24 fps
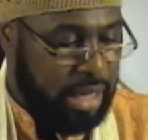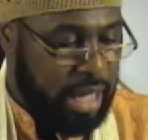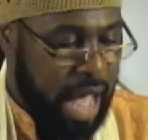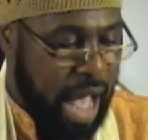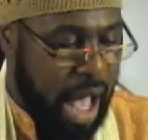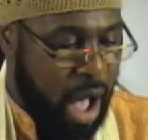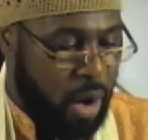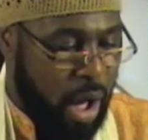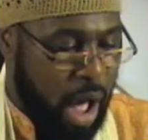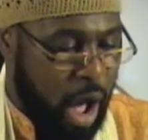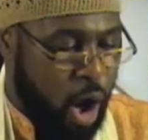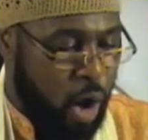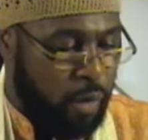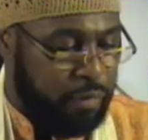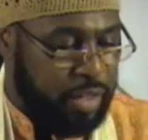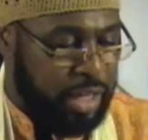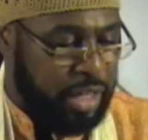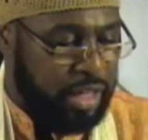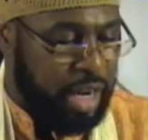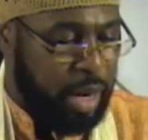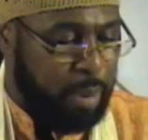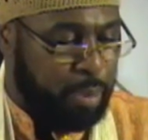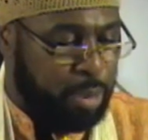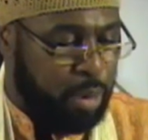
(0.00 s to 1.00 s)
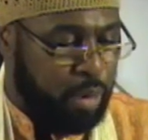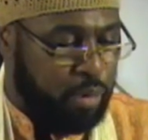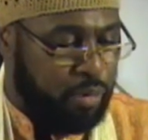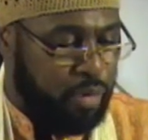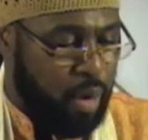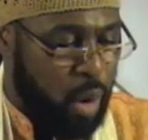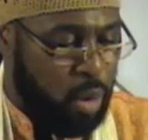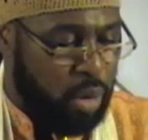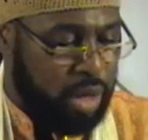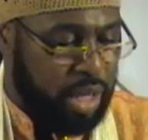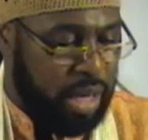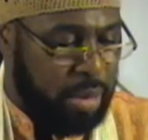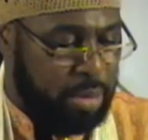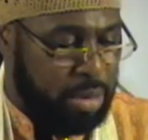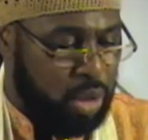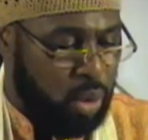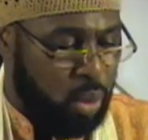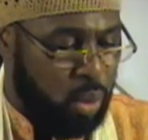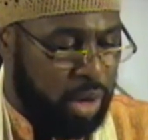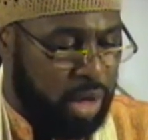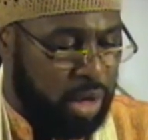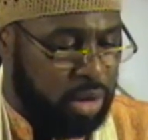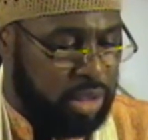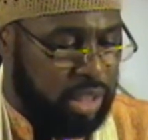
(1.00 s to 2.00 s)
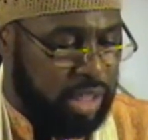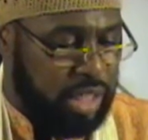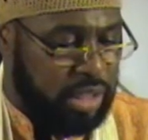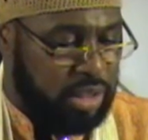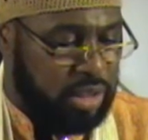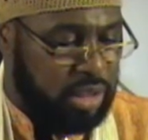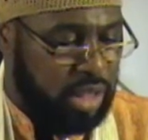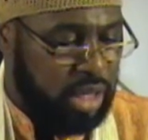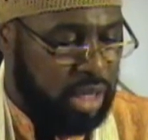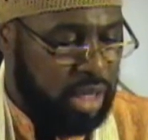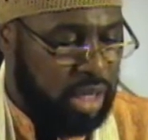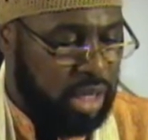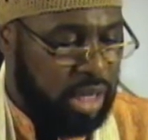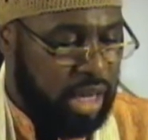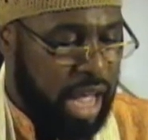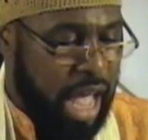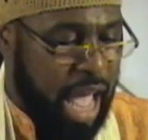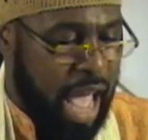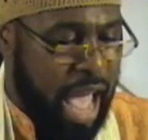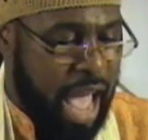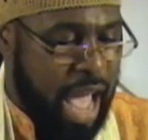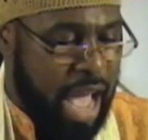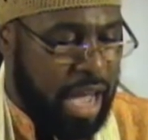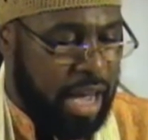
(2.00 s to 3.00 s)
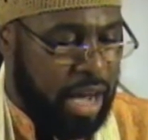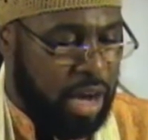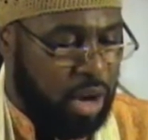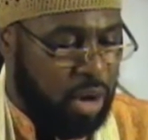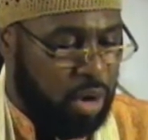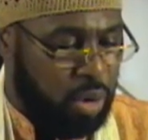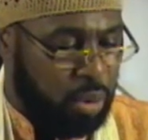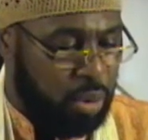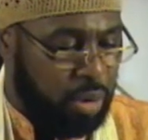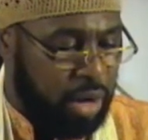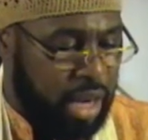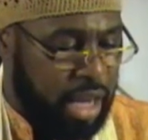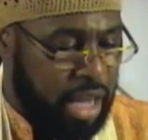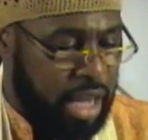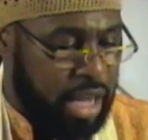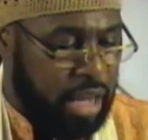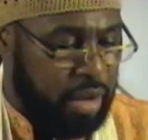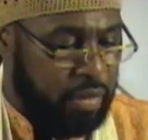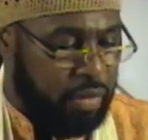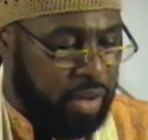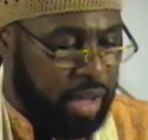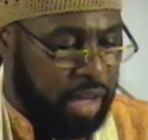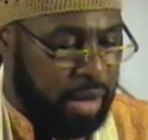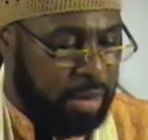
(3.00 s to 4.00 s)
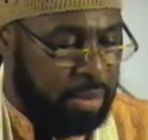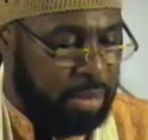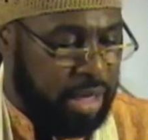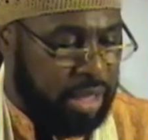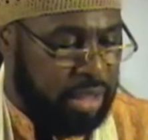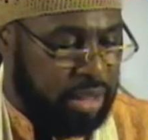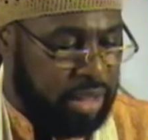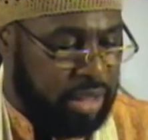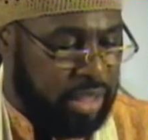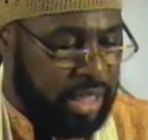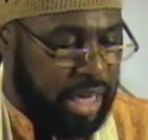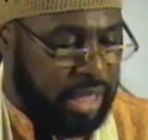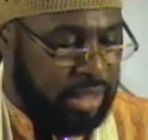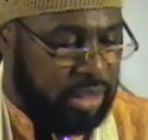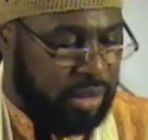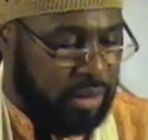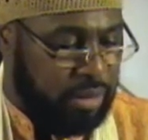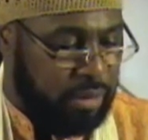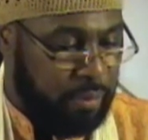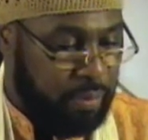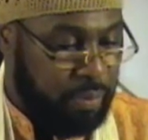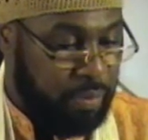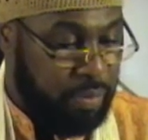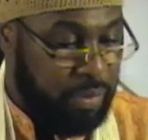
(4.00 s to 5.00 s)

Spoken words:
How oft did they provoke him in the wilderness, and grieve him in the desert?